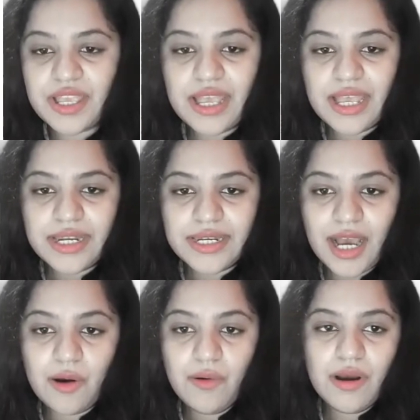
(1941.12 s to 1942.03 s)

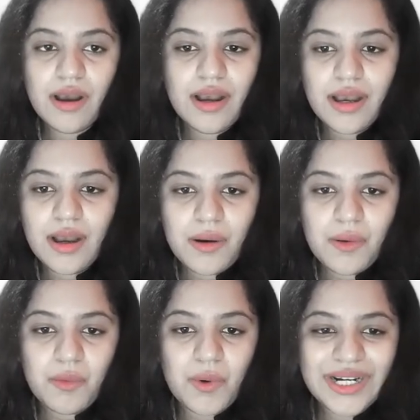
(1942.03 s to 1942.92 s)
Now,
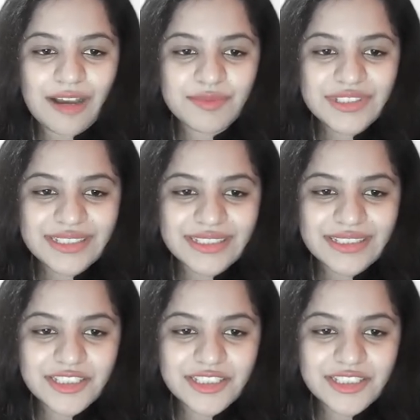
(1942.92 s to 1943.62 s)
what happens is this